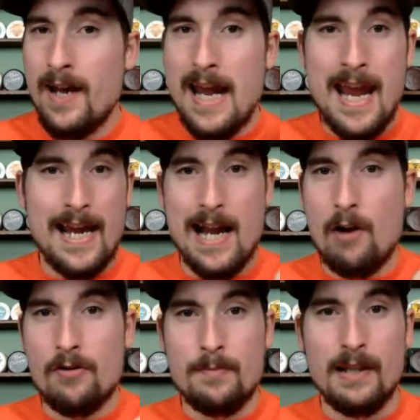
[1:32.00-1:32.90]
hanging
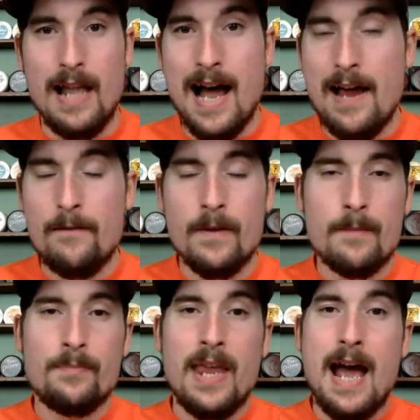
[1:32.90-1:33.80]
out with me live,
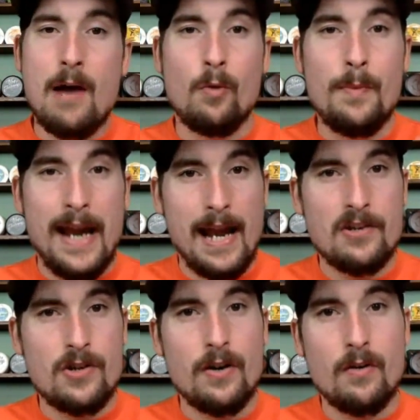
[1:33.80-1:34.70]
I will be
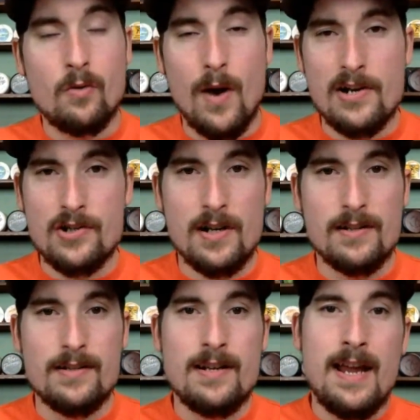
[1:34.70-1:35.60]
answering your
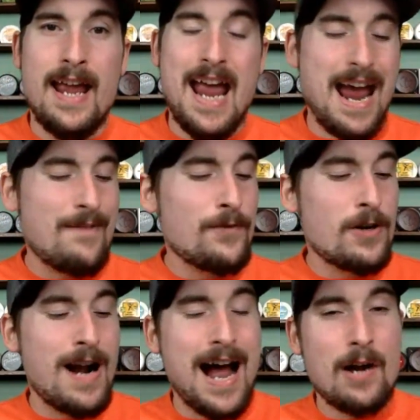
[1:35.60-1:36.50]
questions
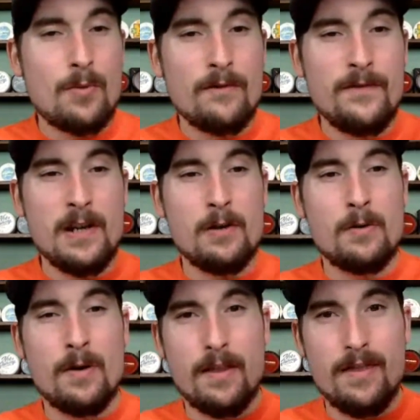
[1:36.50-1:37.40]
after I
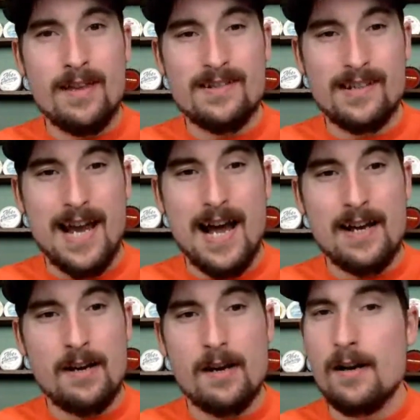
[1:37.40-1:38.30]
review this
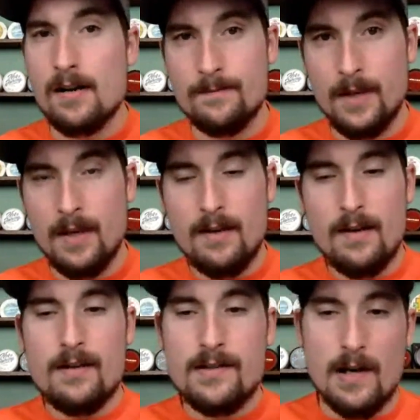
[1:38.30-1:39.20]
guy here.
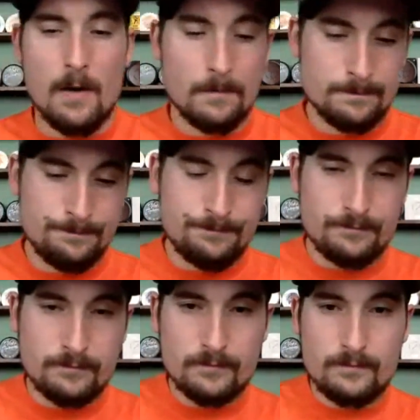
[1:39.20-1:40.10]
So
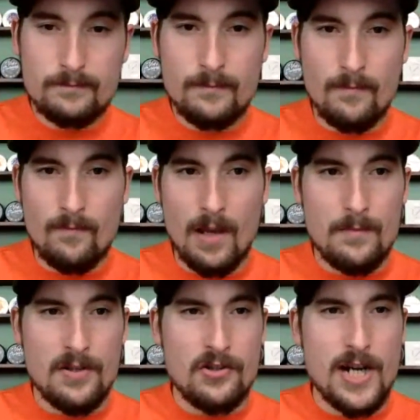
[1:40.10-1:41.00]

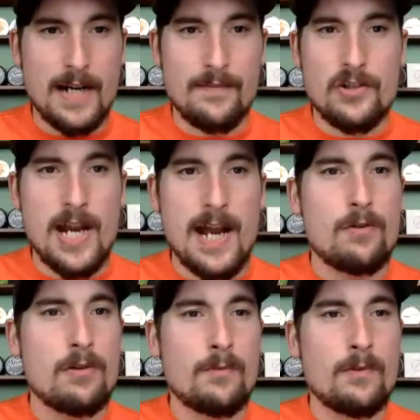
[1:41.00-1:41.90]
I'm just checking the chat
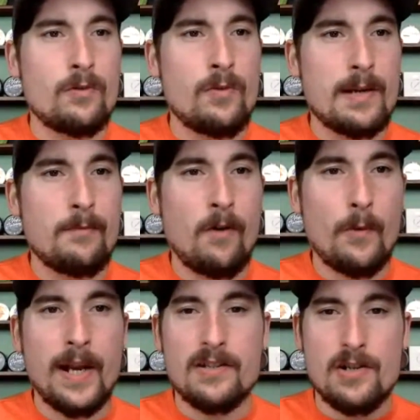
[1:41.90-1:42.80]
room real quick before
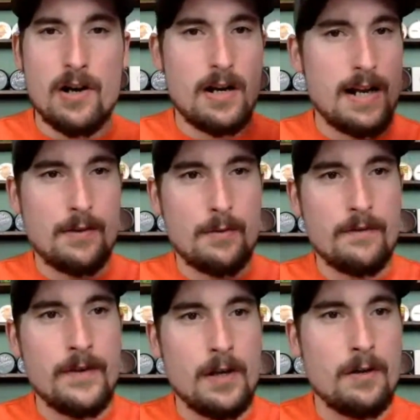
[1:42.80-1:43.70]
we get started on the
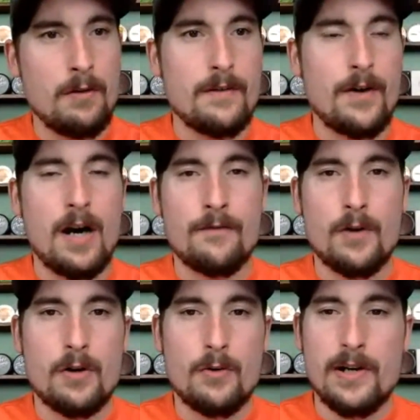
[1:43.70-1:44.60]
review of
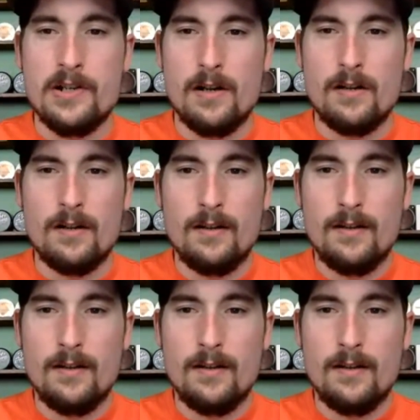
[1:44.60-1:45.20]
Offroad Original.